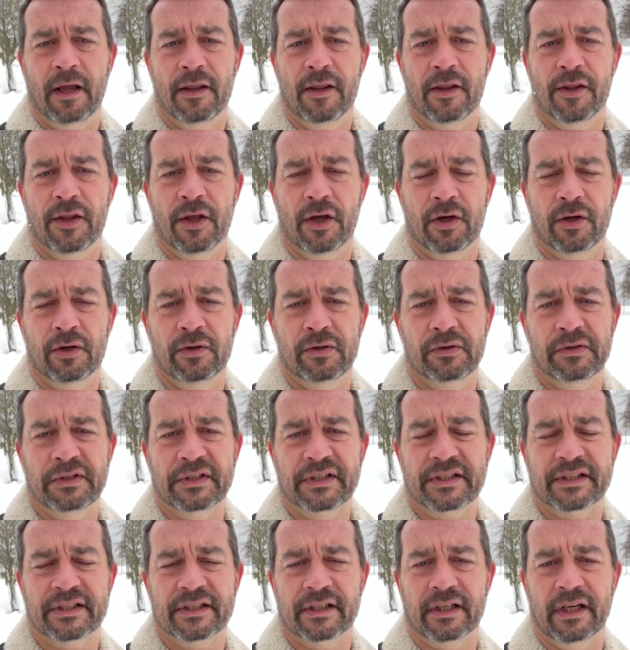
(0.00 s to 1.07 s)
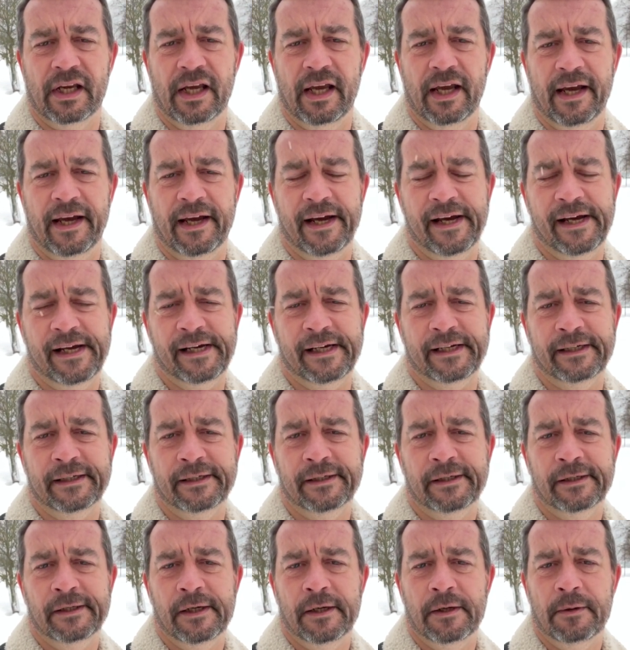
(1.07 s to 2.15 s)
Those
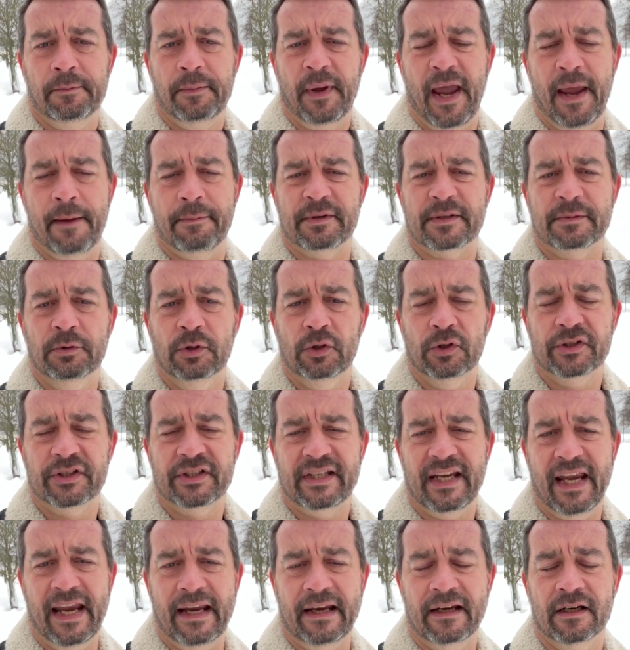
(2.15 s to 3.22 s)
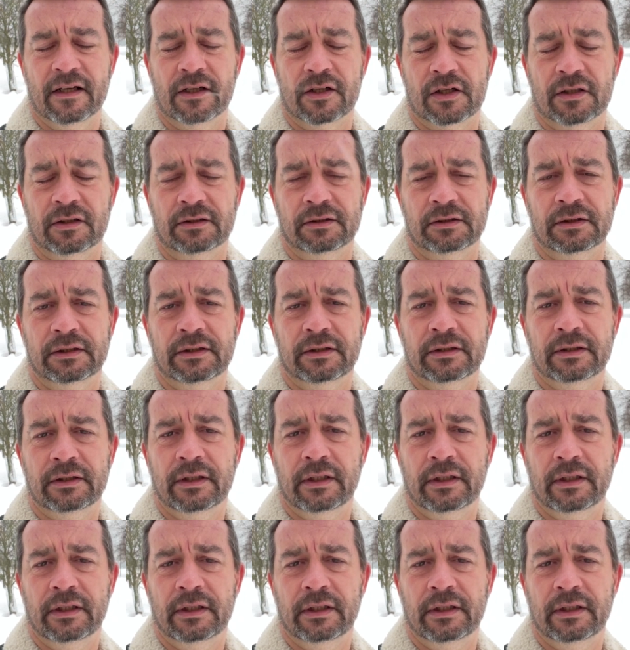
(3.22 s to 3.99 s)
perhaps more technical